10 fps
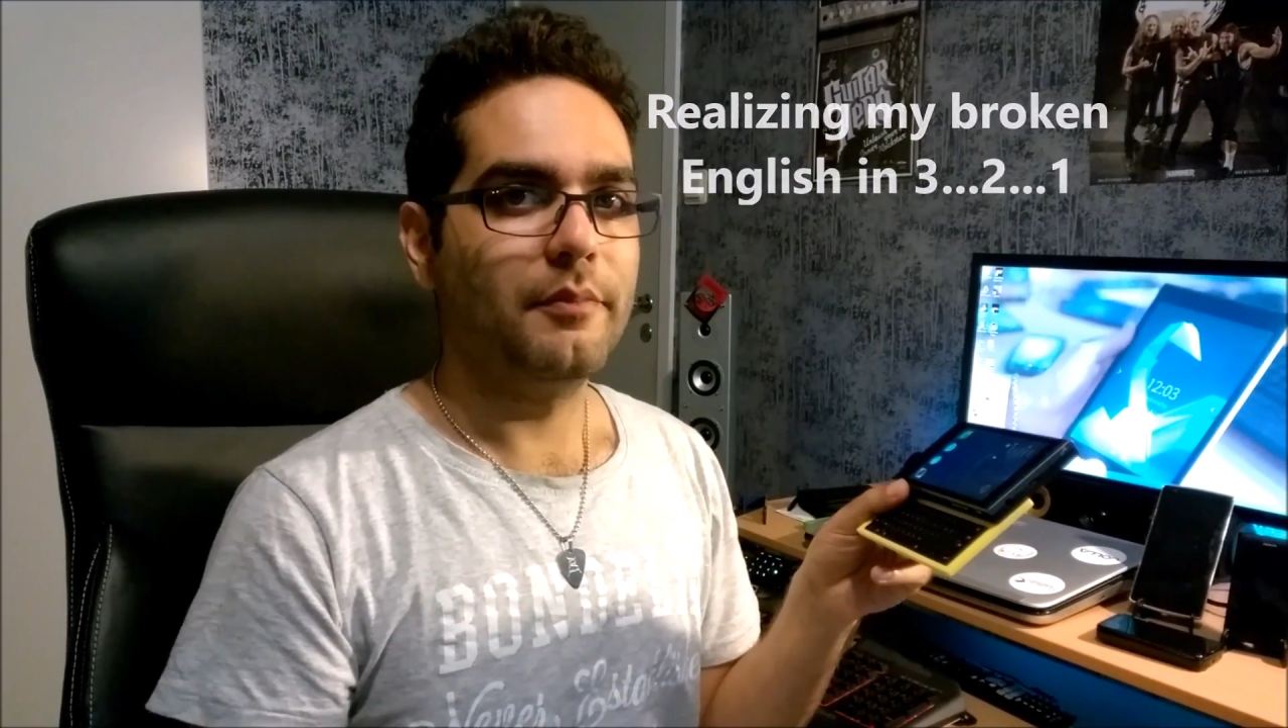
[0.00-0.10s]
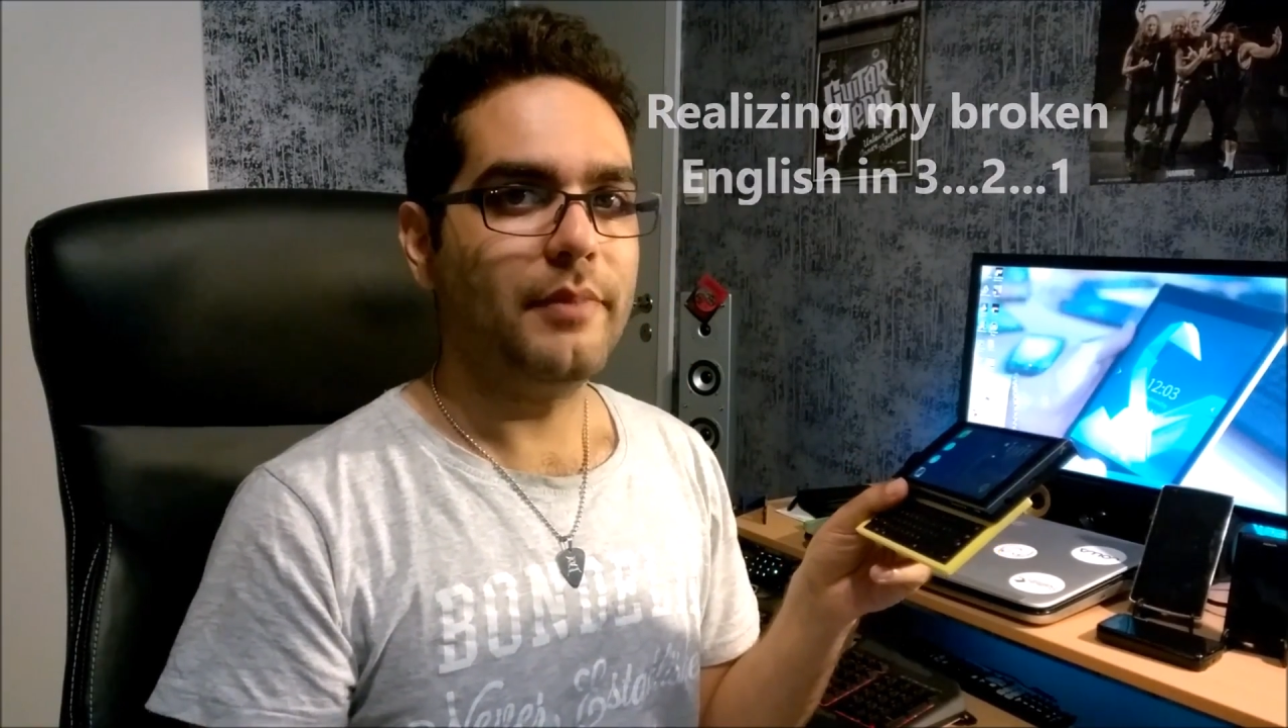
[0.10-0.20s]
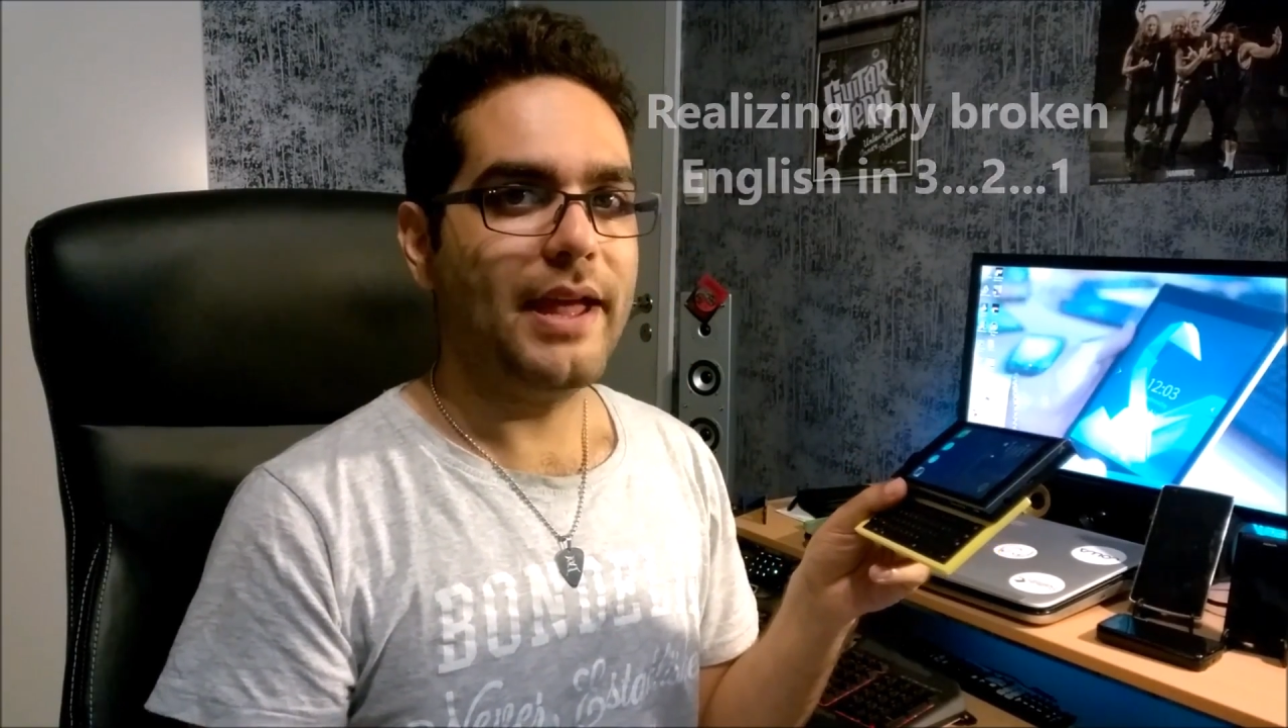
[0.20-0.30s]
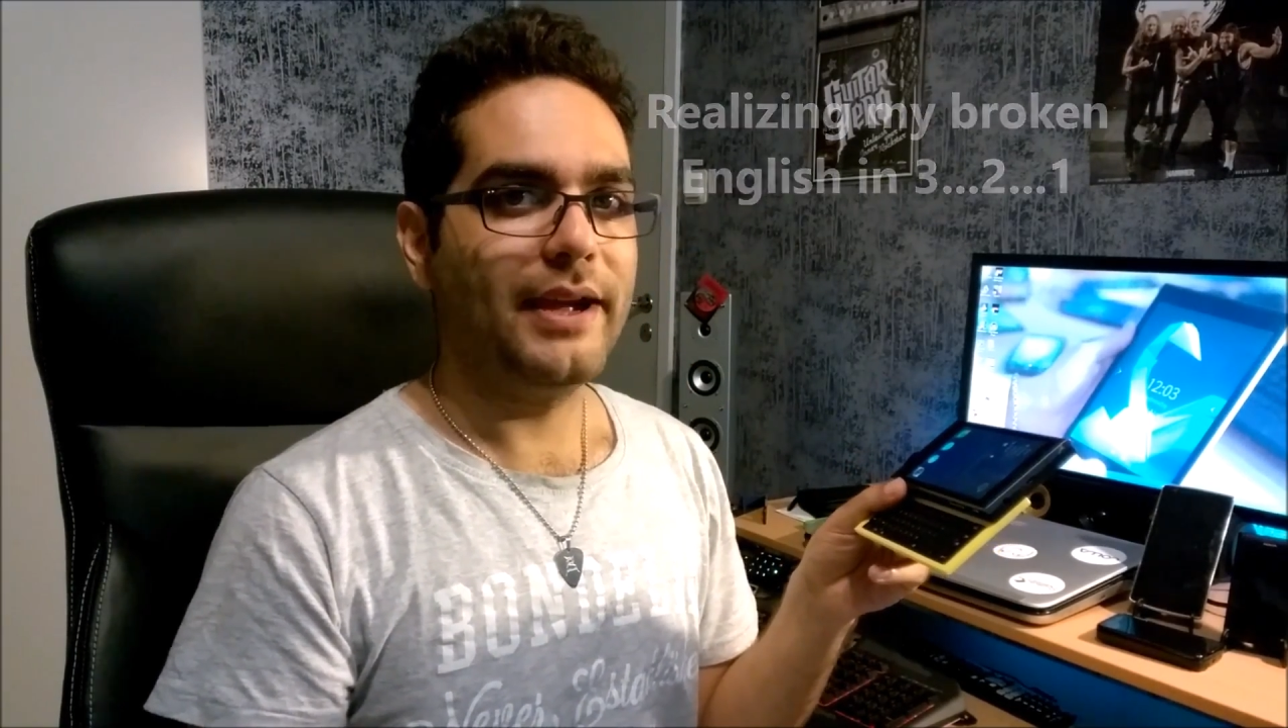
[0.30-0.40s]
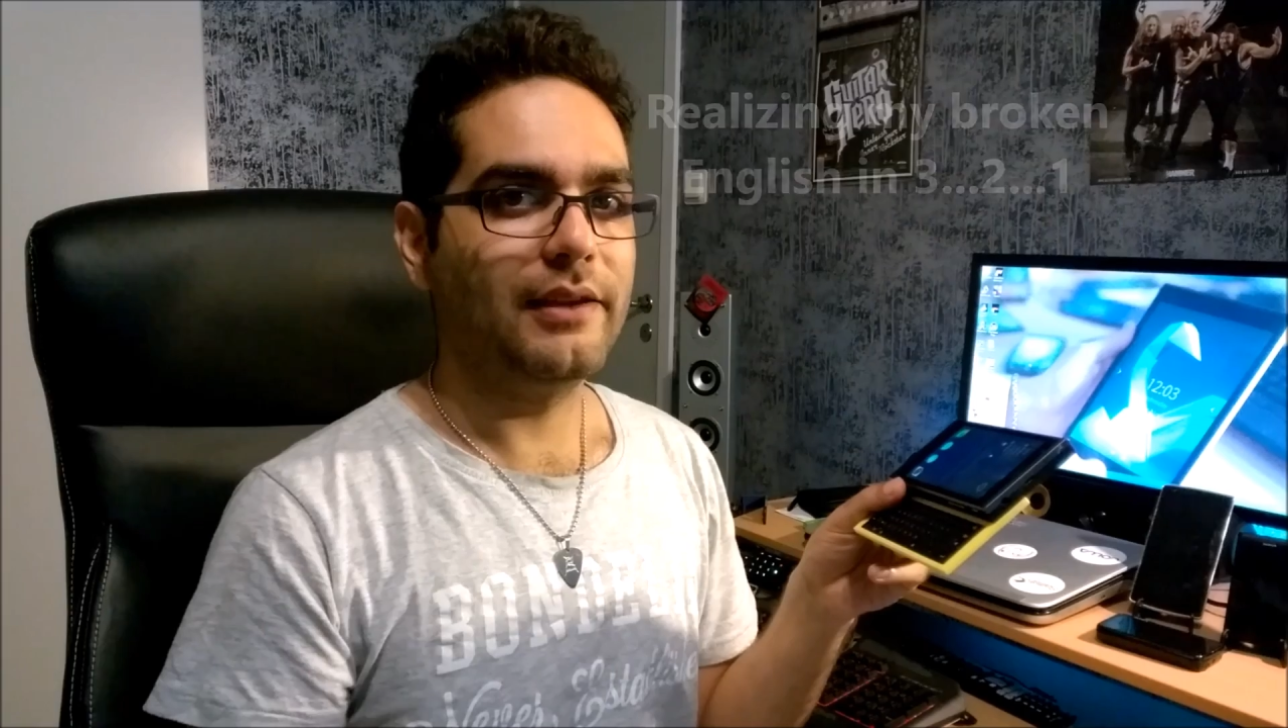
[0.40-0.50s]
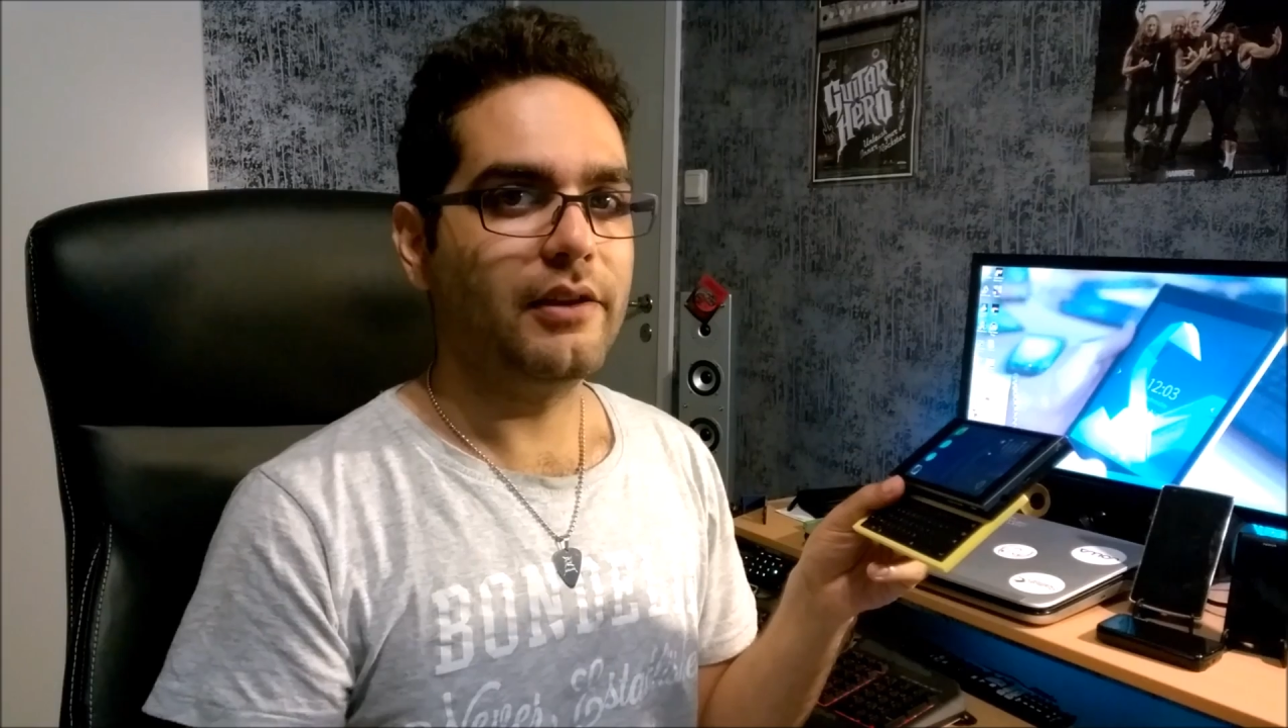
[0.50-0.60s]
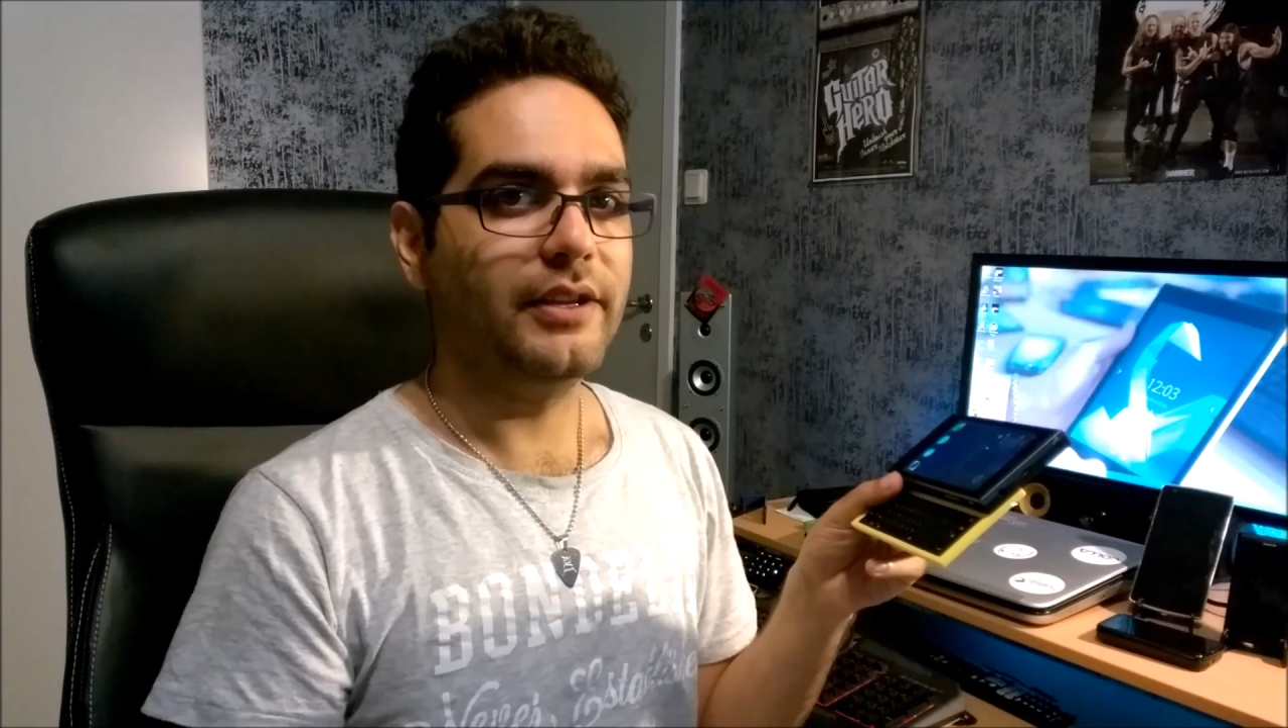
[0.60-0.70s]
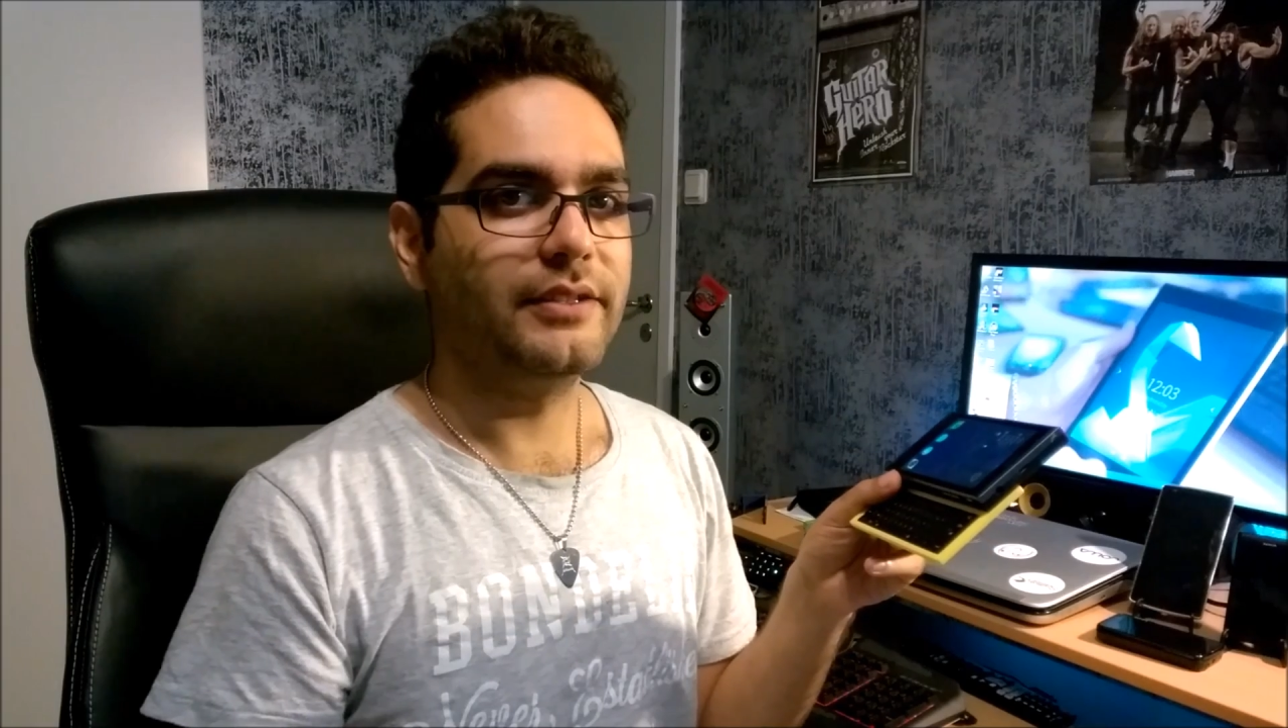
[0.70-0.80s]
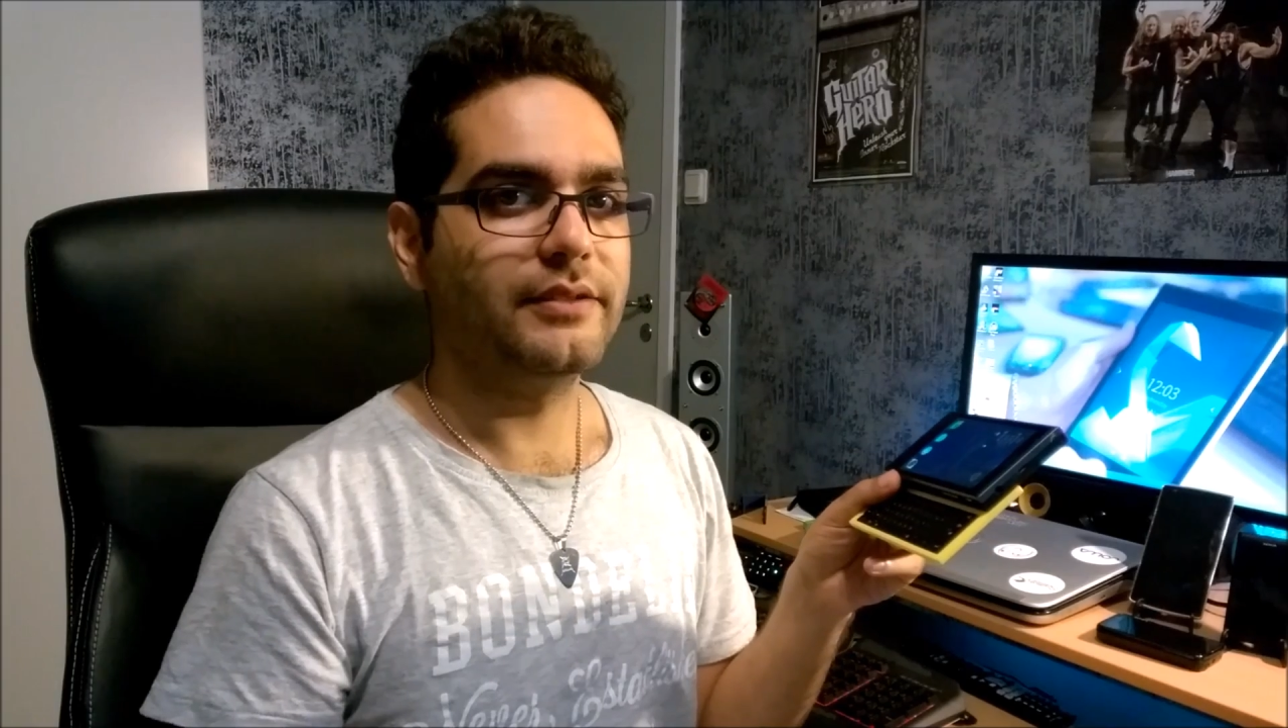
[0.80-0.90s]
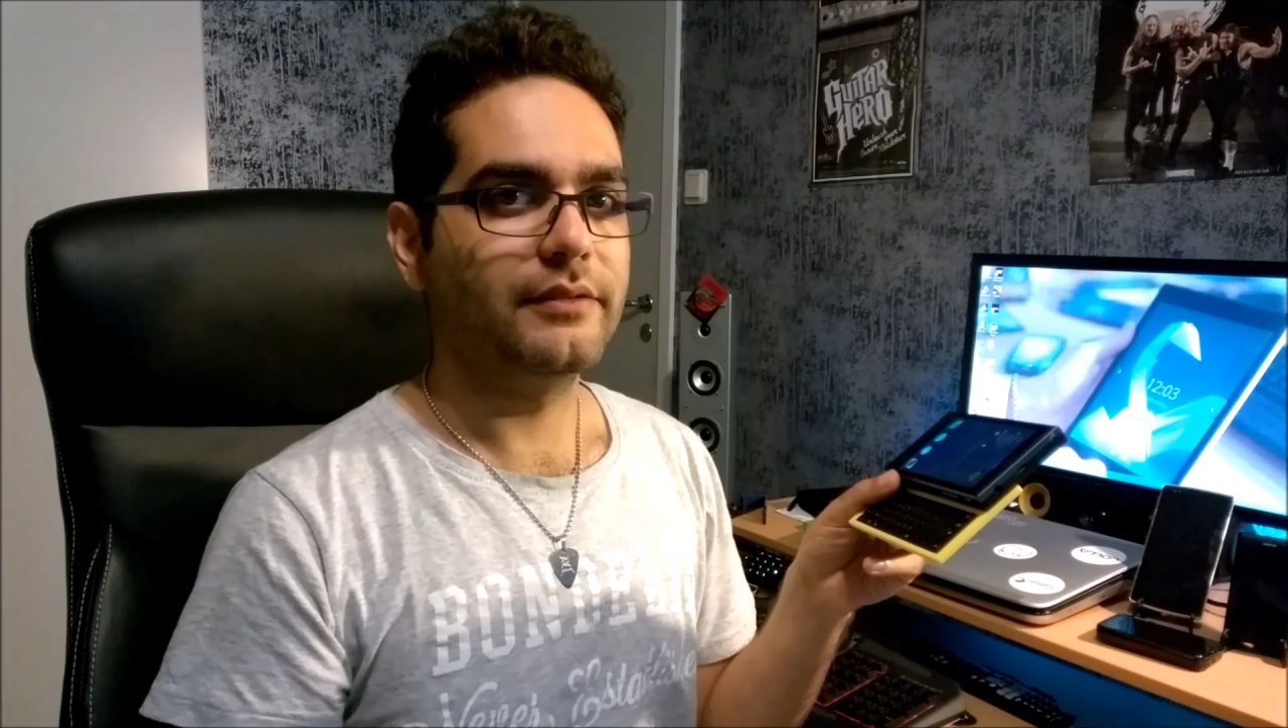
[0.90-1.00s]

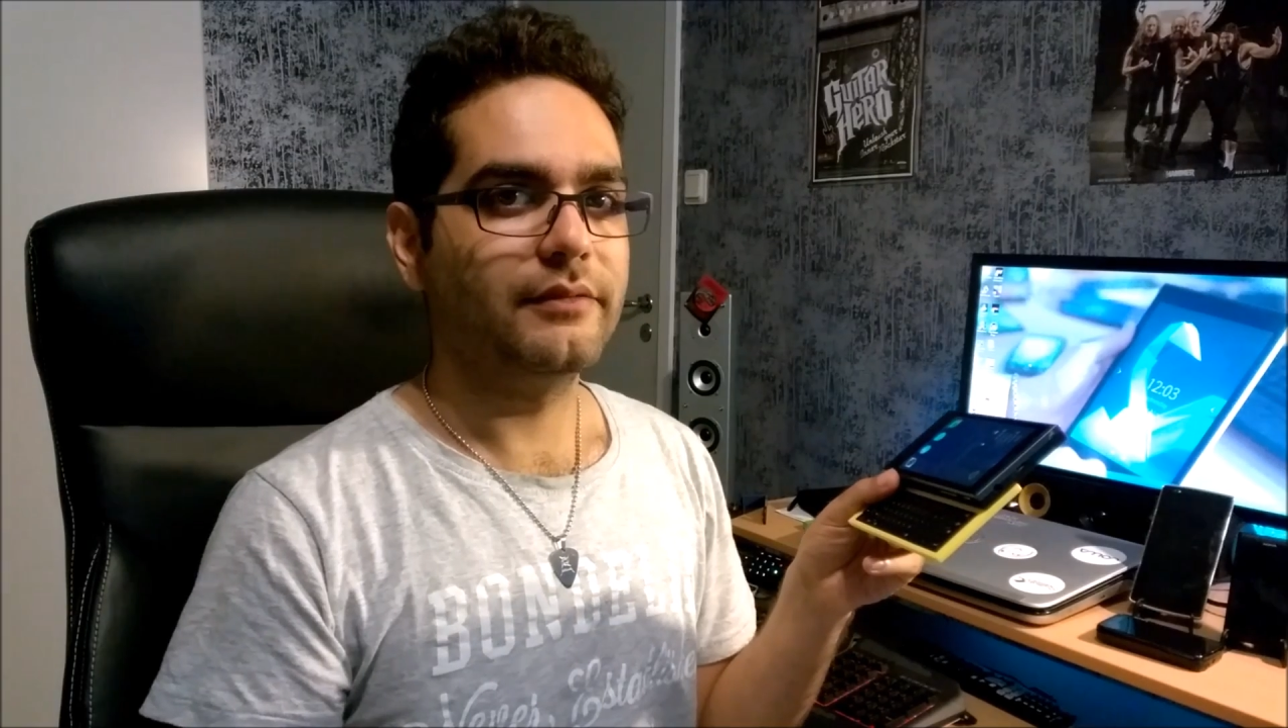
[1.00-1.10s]
backlight